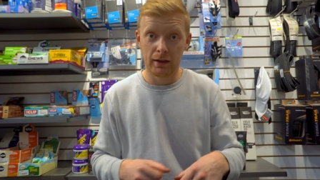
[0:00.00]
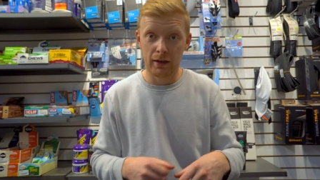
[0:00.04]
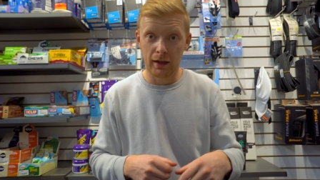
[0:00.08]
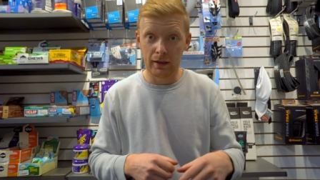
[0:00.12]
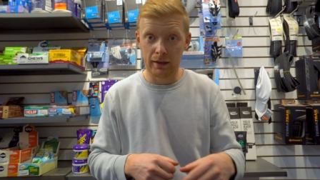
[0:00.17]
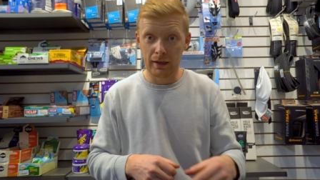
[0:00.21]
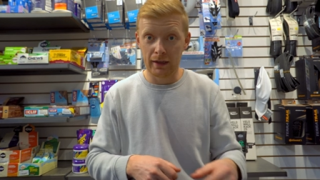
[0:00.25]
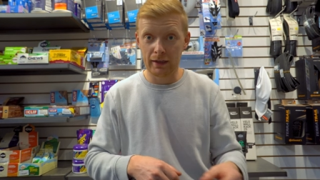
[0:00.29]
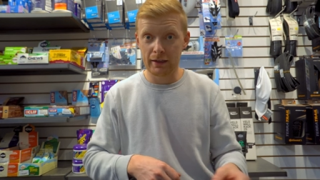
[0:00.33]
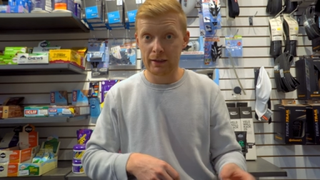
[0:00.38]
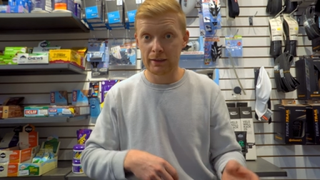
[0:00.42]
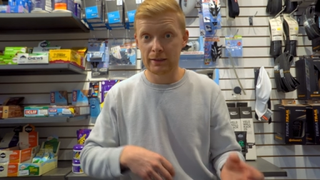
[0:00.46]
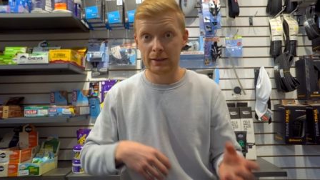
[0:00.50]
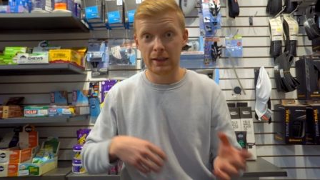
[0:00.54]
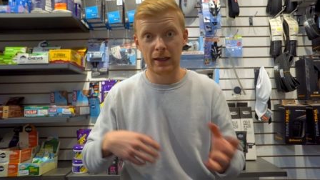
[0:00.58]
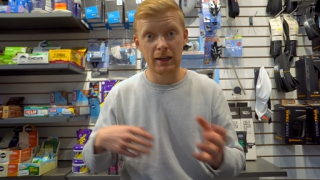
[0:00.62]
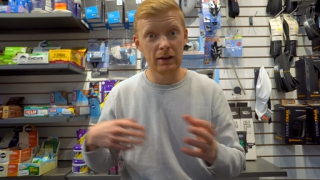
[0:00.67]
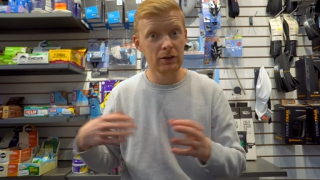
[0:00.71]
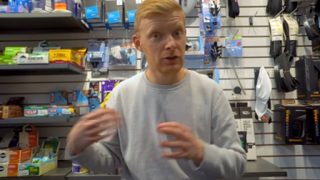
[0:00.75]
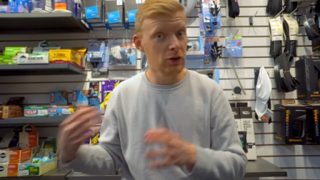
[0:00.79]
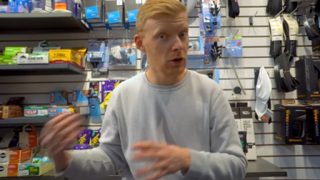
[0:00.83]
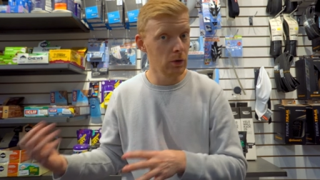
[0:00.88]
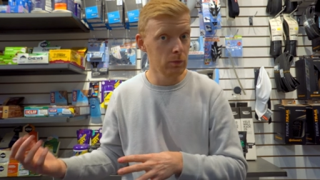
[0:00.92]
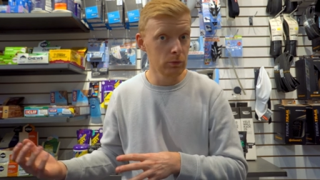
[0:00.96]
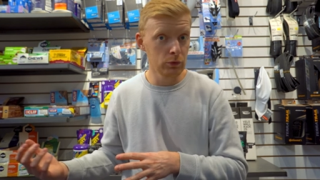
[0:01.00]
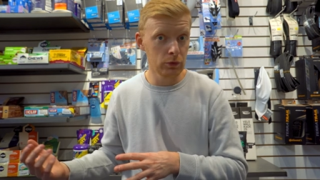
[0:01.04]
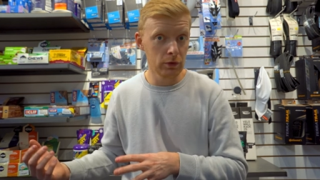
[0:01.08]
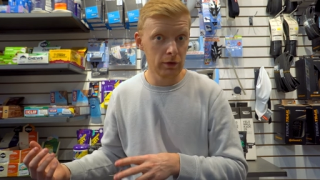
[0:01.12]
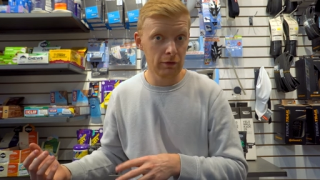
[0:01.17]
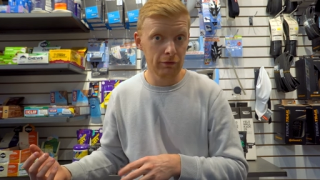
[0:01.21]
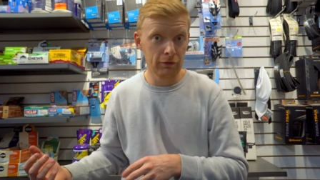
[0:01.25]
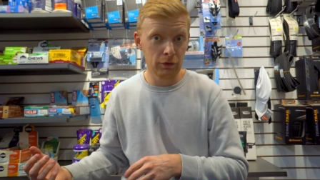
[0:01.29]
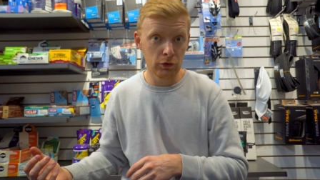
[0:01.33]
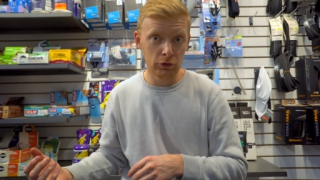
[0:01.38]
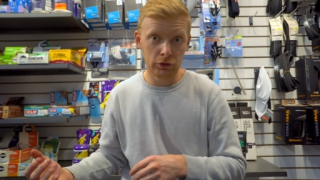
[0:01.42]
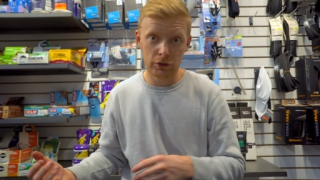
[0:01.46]
Like I said, comes with a
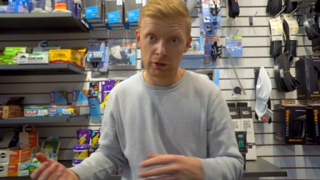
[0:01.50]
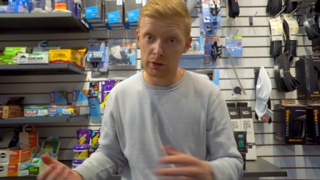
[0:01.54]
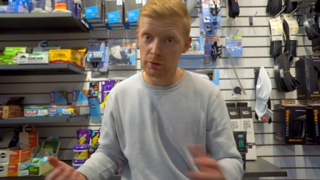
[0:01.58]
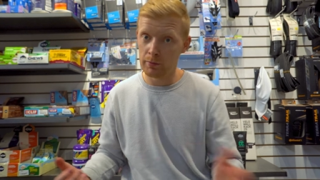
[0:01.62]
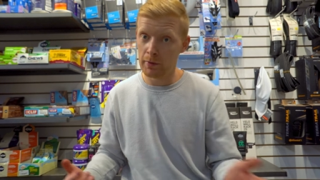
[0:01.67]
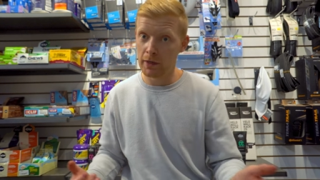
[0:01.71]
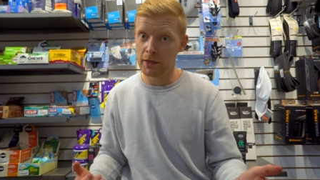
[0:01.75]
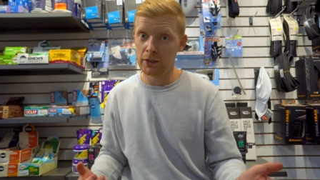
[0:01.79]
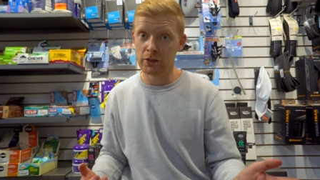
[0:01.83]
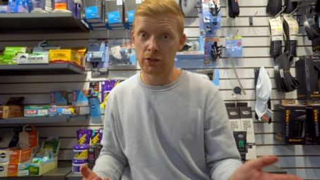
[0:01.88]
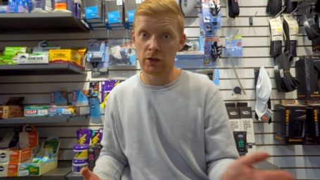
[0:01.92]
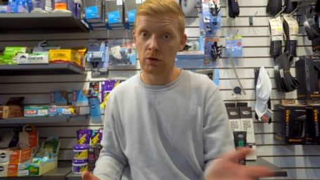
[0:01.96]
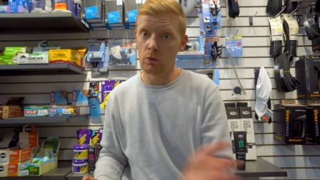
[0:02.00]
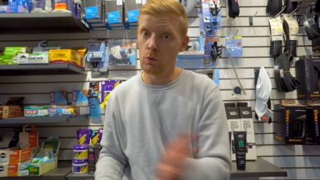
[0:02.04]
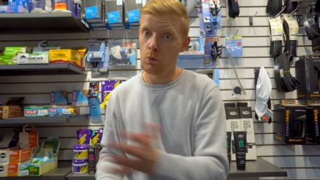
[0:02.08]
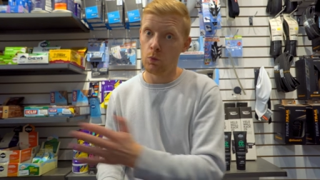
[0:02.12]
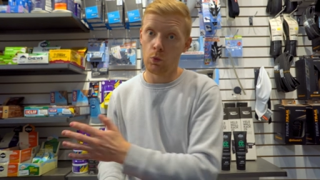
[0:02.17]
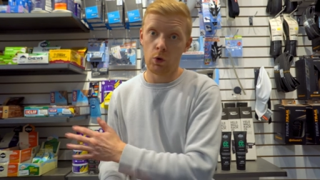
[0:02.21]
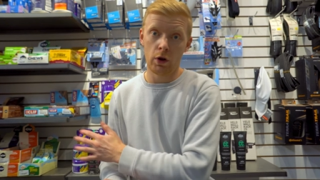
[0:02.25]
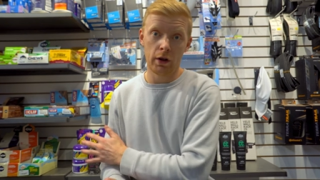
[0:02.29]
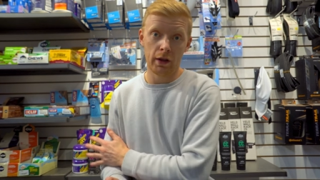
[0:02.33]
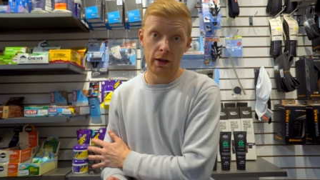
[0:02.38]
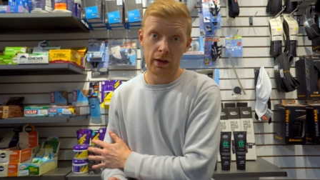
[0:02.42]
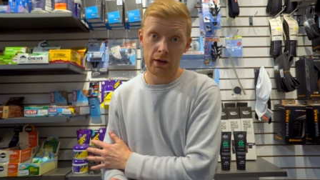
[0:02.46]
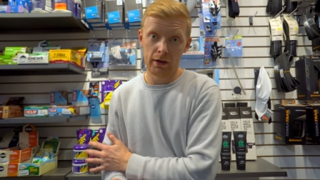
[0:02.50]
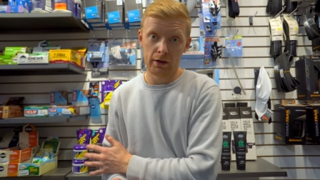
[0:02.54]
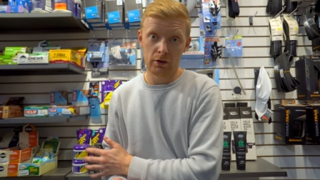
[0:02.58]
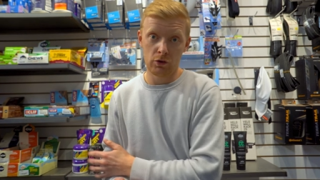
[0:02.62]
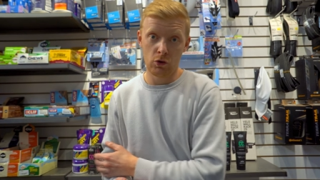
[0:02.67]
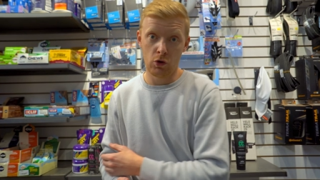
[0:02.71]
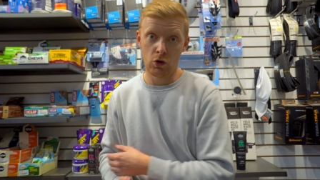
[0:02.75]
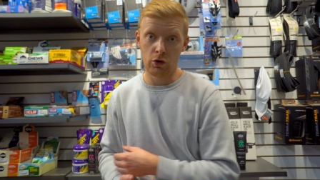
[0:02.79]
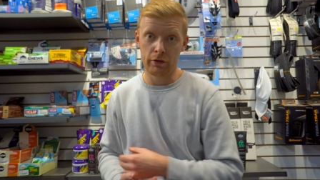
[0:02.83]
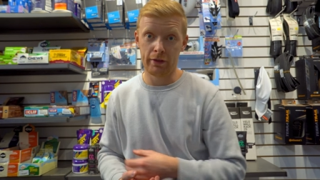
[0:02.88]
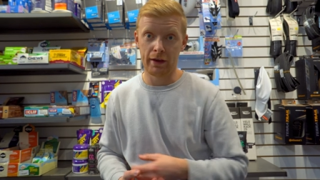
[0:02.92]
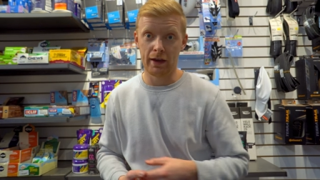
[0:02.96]
full suspension. We're gonna
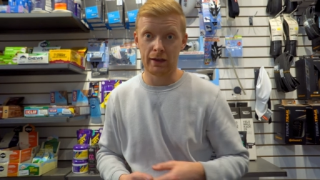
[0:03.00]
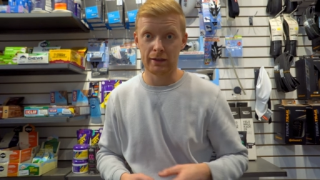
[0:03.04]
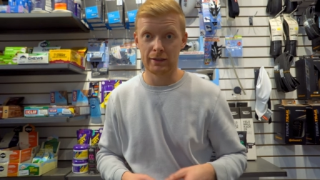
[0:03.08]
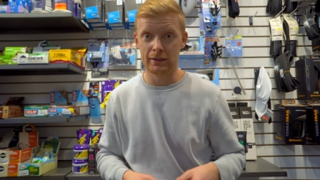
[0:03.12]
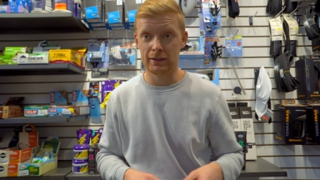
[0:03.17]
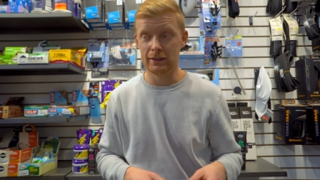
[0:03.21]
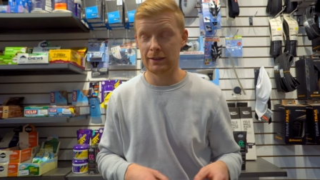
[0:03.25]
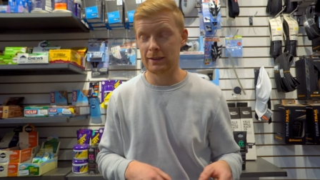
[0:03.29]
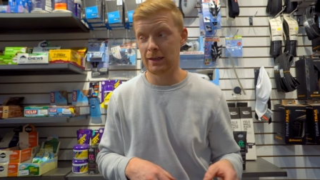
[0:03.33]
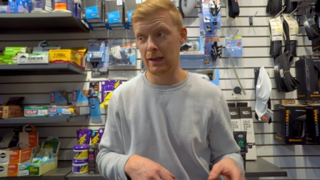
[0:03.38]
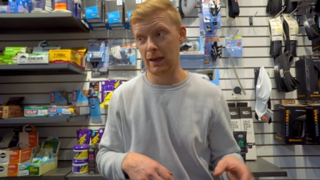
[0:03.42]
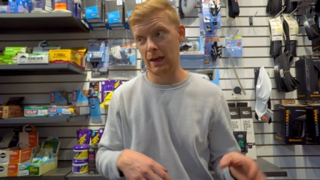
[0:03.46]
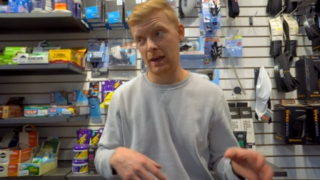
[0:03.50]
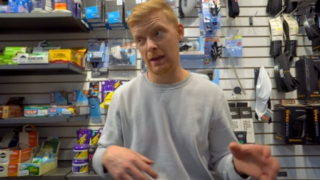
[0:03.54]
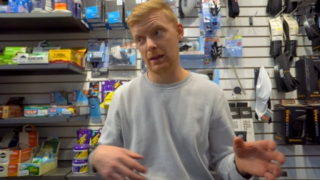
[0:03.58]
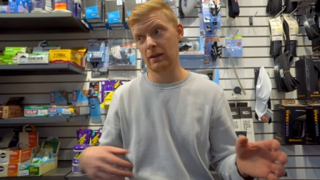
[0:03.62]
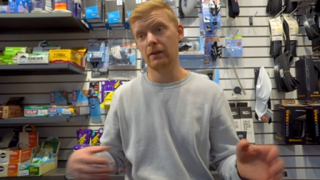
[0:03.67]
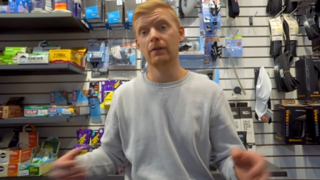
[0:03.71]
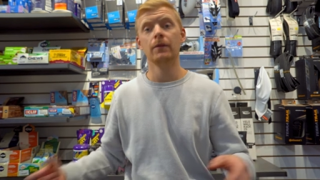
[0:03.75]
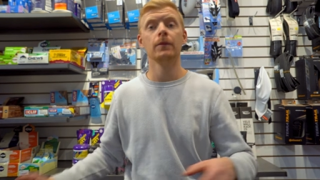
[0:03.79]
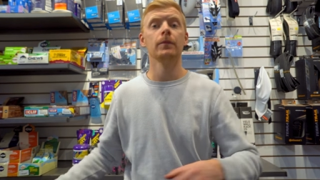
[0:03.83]
ignore that today.